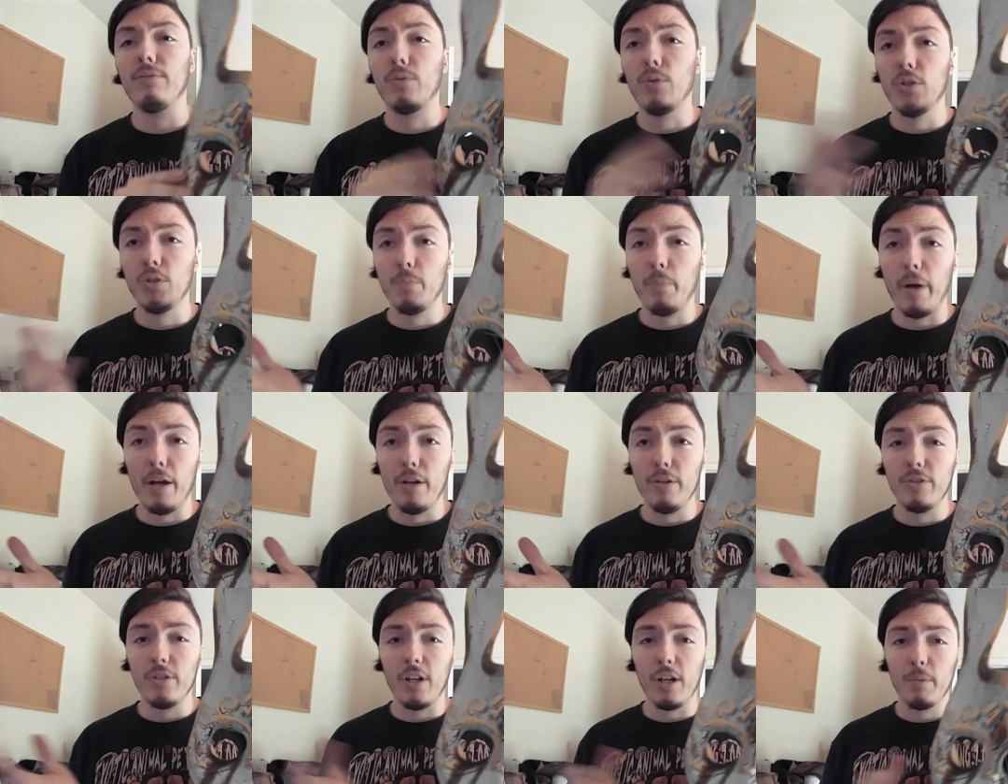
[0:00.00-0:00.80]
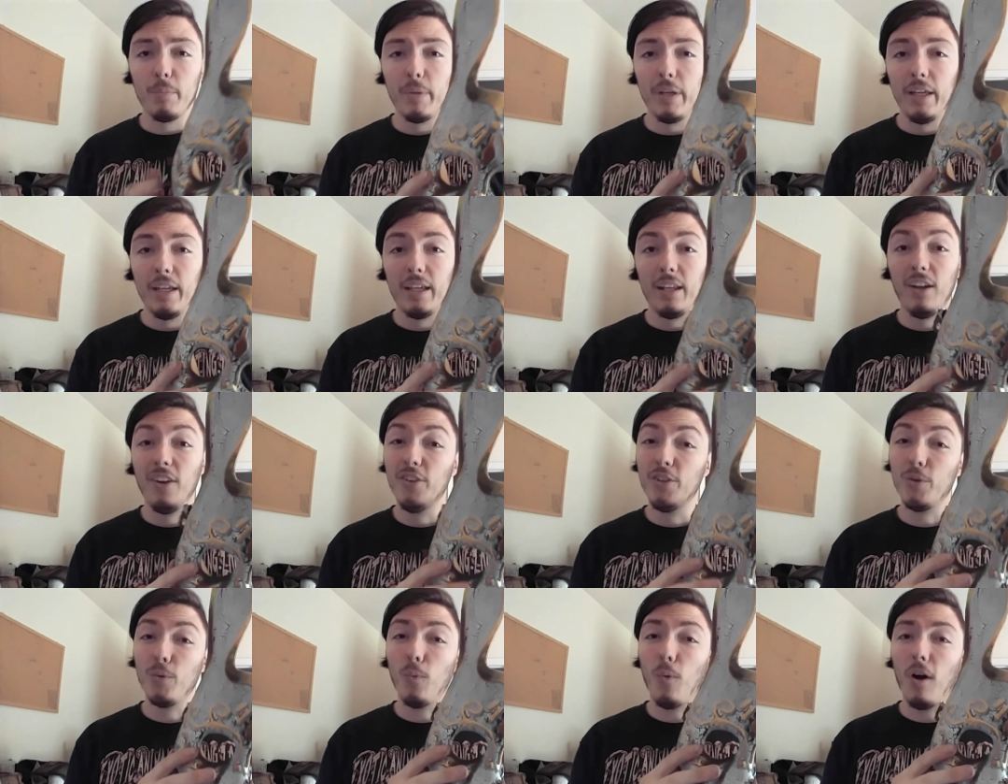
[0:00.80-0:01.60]
of course, BioShock being an
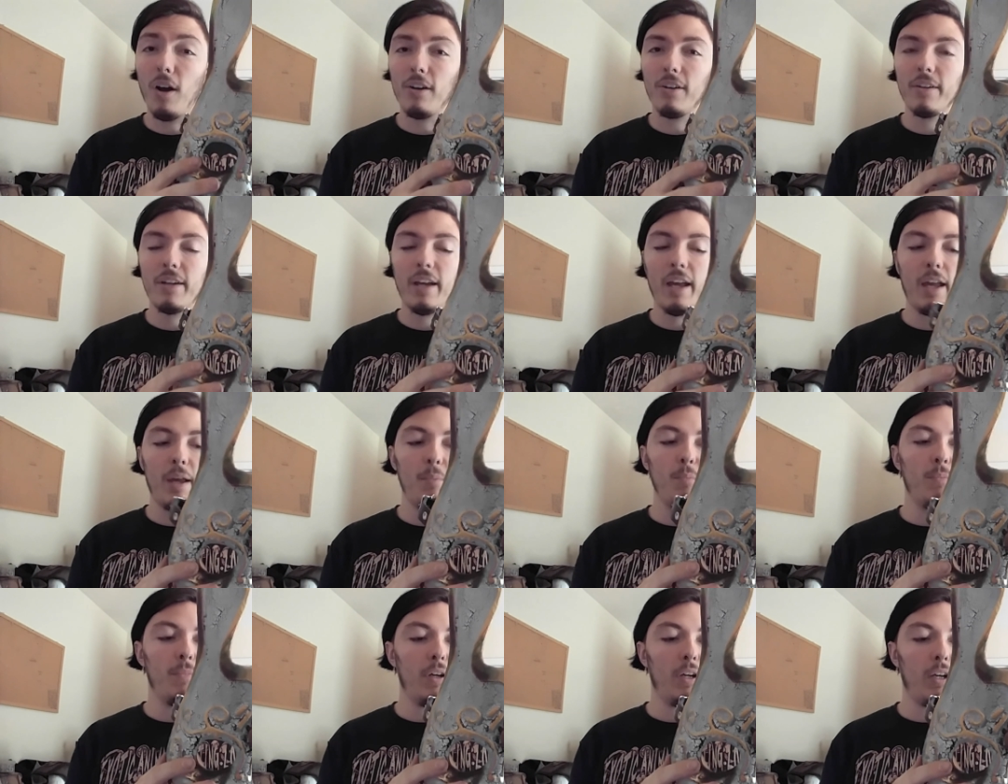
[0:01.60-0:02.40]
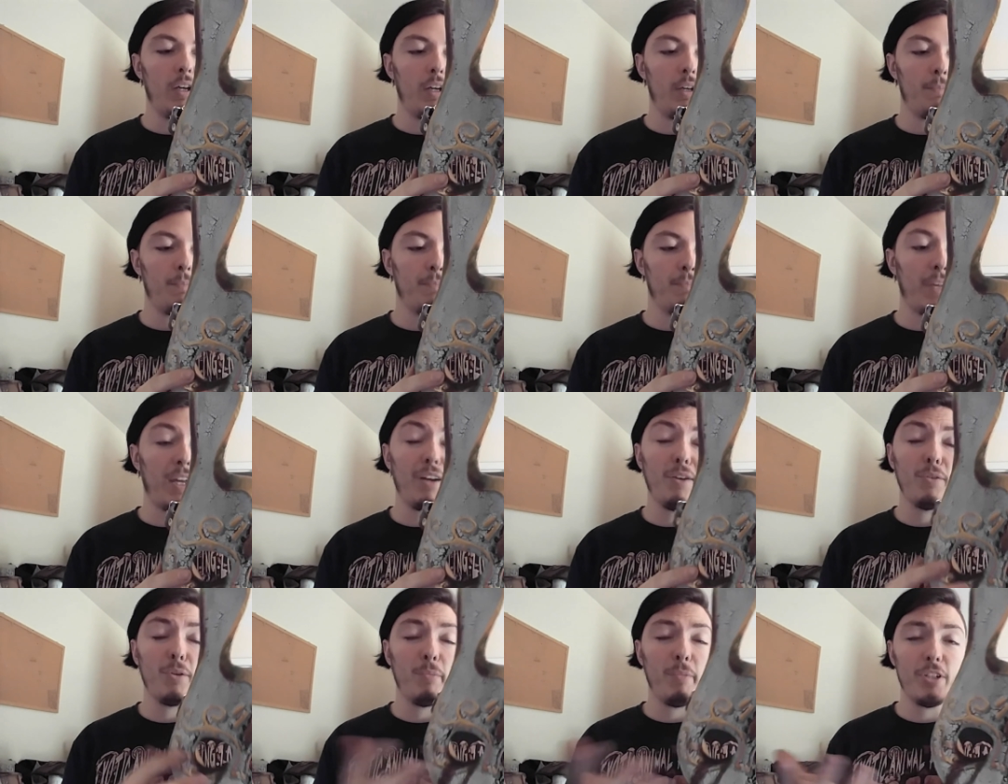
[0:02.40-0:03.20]
underwater game, I
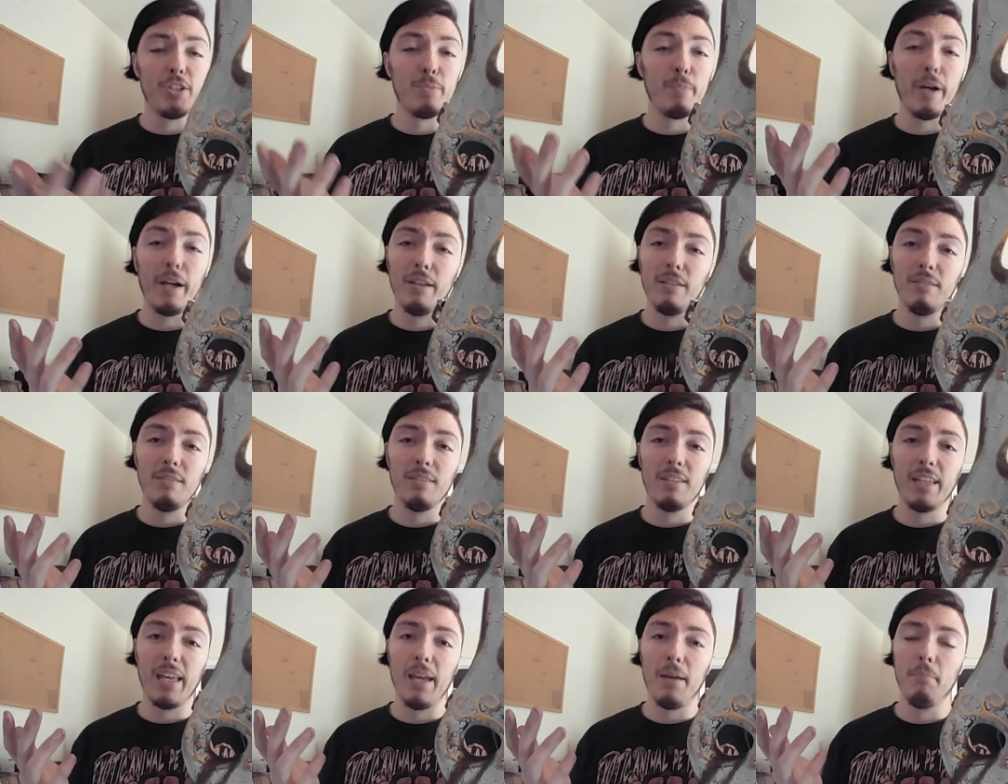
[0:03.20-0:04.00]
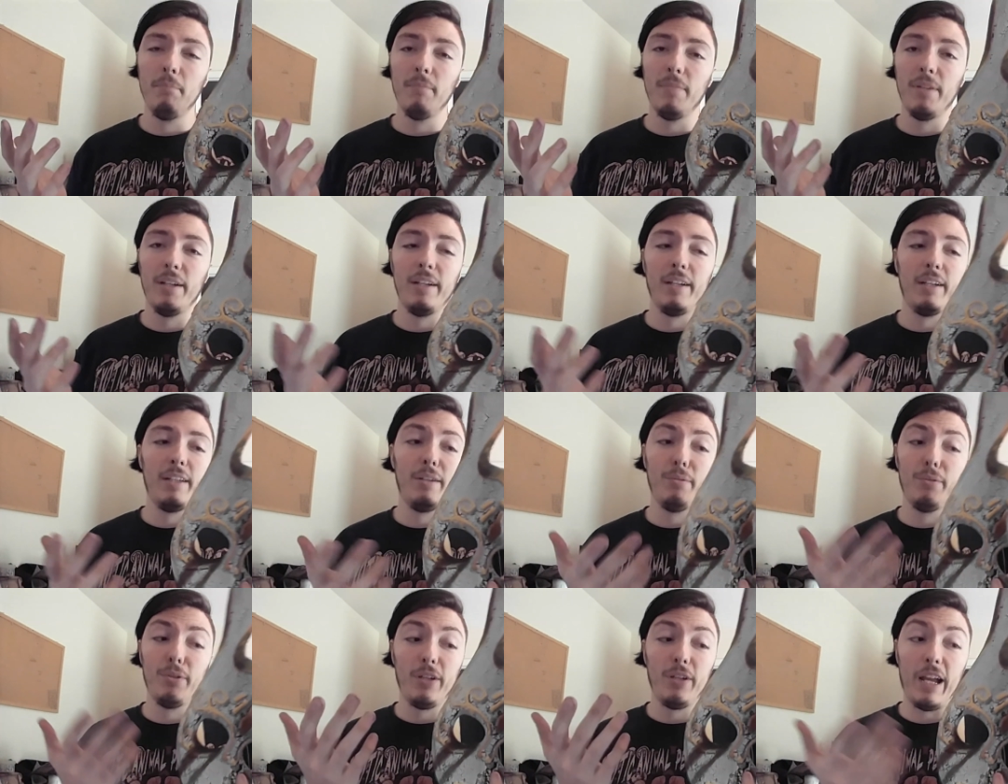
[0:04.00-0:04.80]
don't know much about the game. I
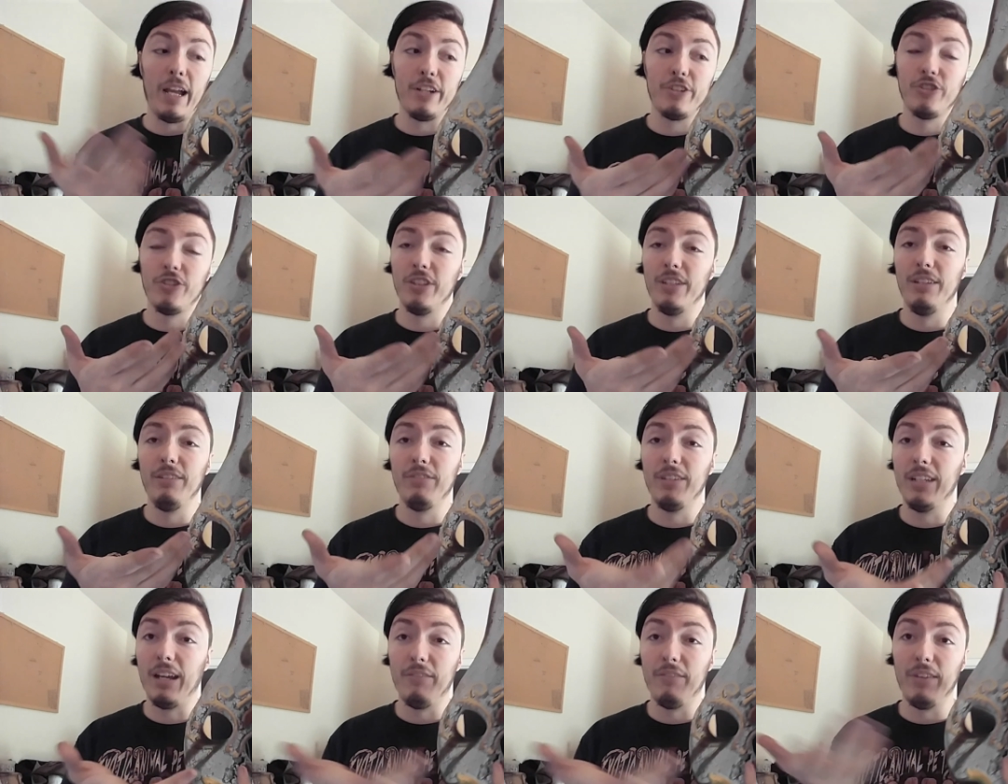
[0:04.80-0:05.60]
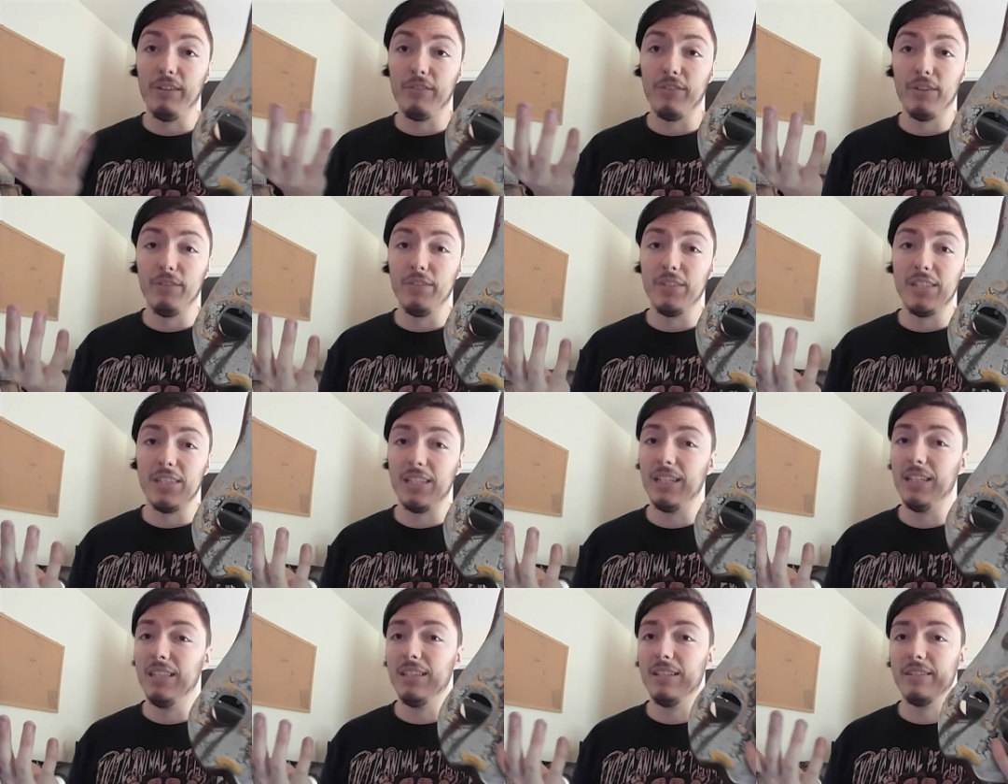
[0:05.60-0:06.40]
don't know, I've never even
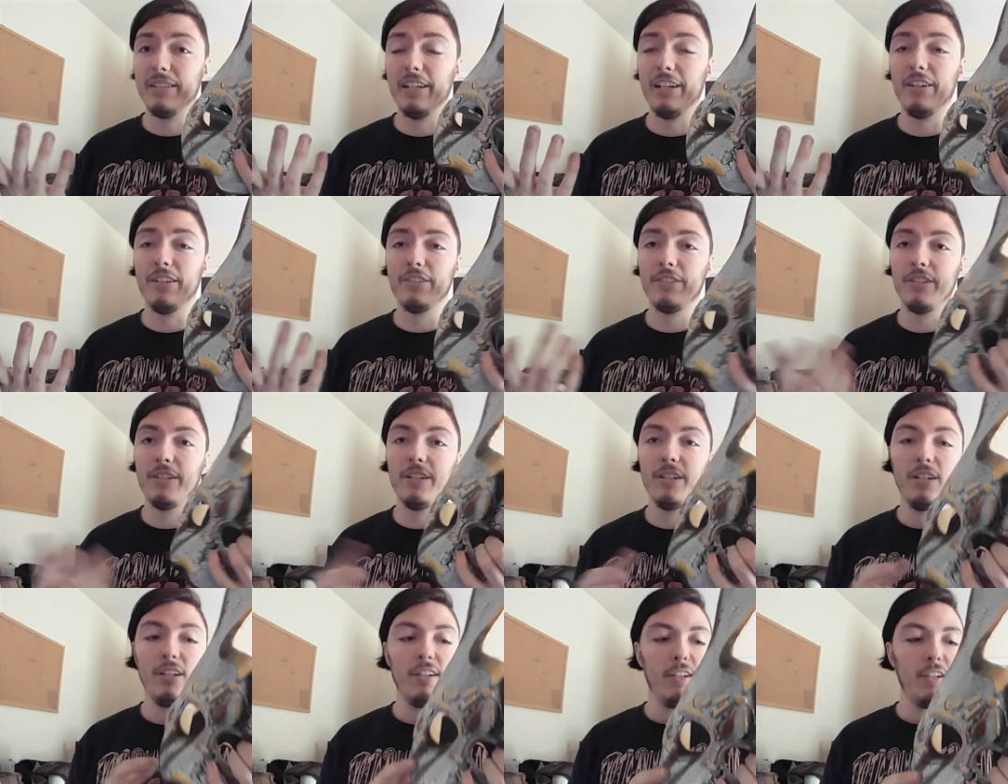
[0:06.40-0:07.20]
seen this character.